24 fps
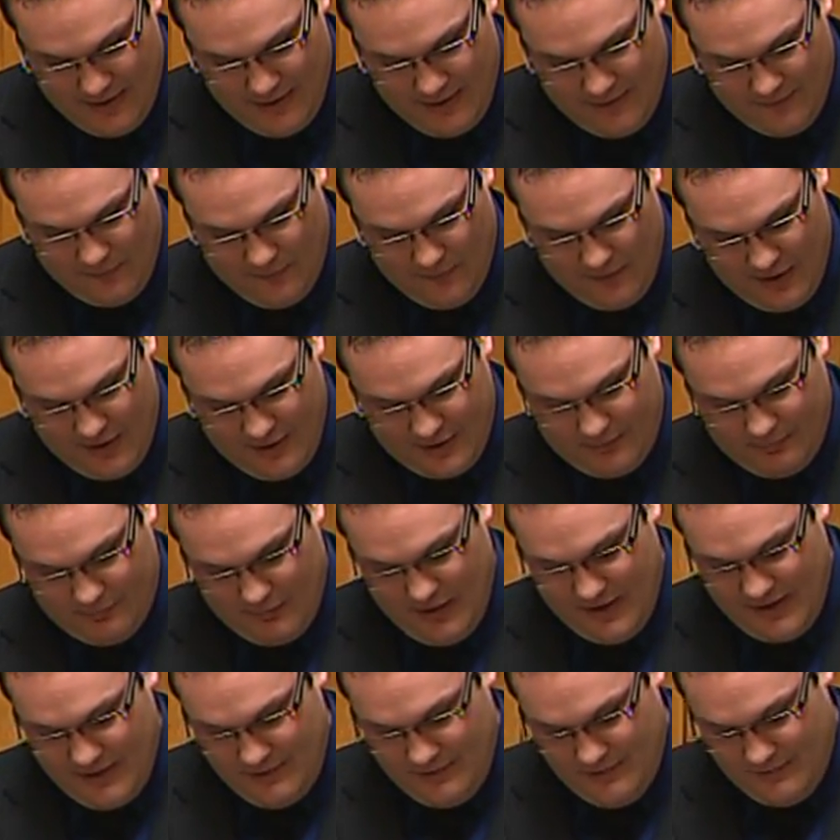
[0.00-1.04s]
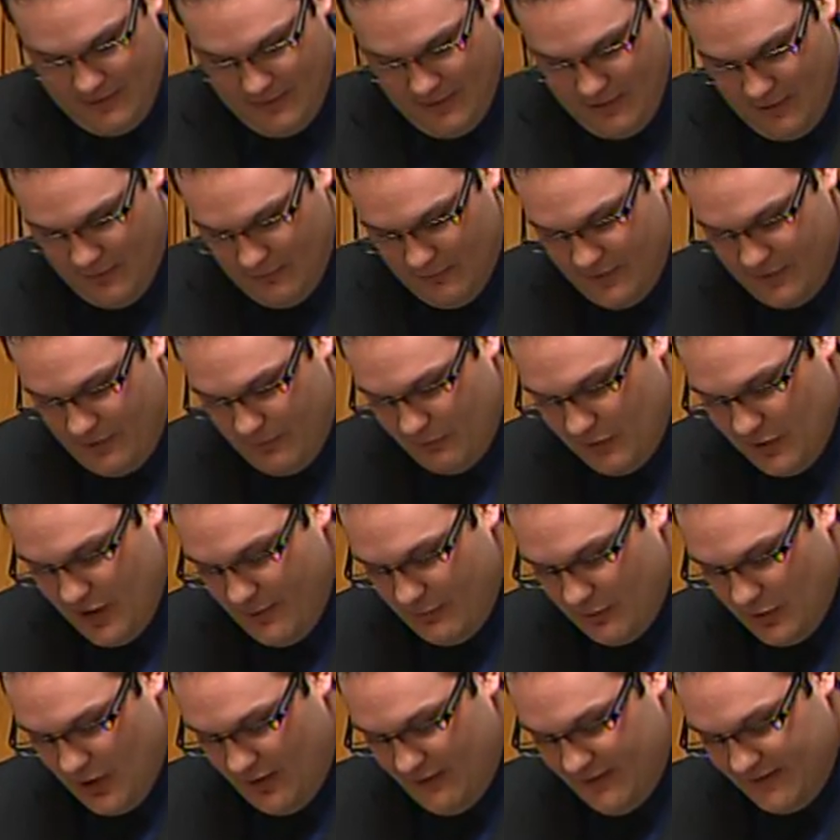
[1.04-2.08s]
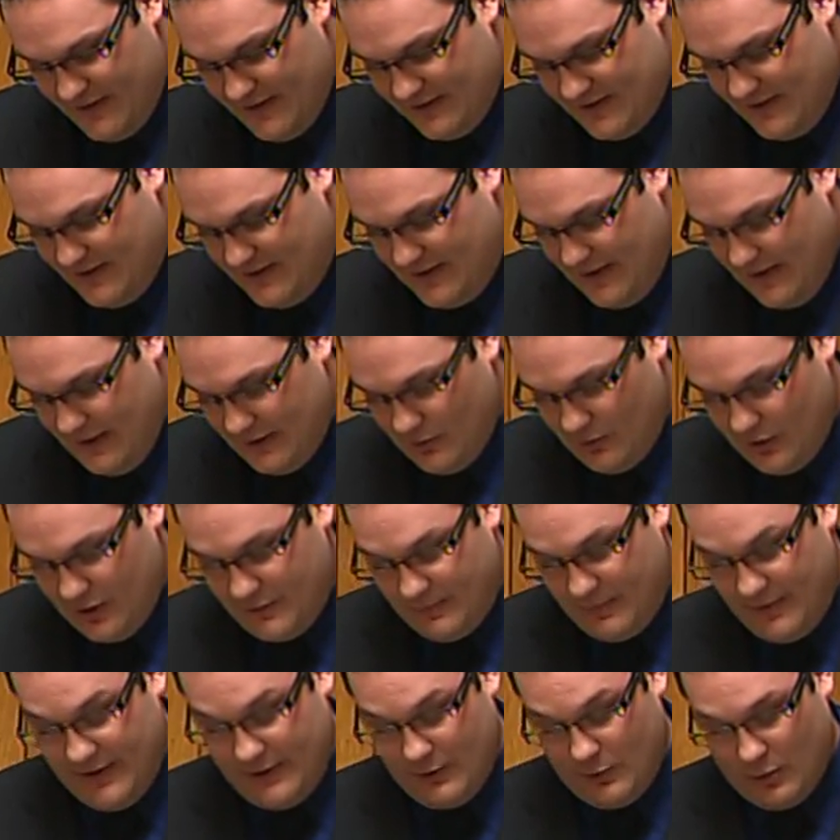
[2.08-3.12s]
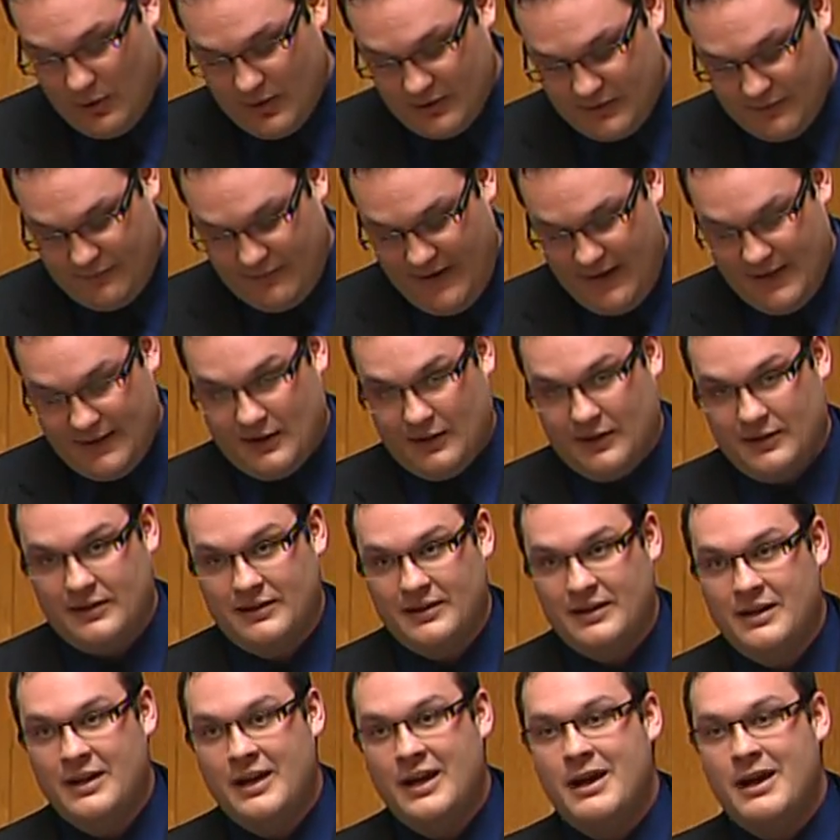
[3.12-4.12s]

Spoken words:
for the spring, with the prairie provinces and territories being the worst offenders.